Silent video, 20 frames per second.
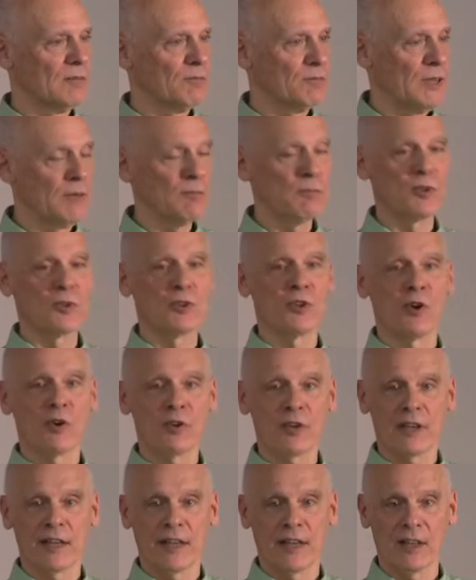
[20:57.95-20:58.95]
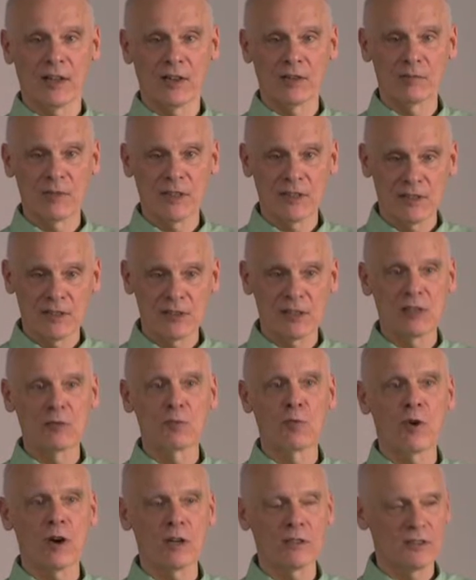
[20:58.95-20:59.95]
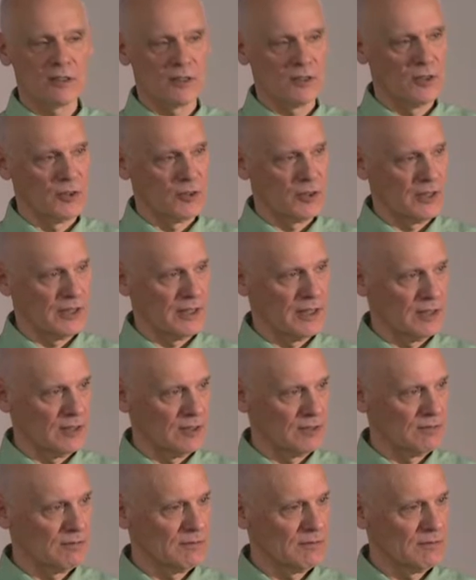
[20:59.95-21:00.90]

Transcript: People go to hell because they want to go to hell.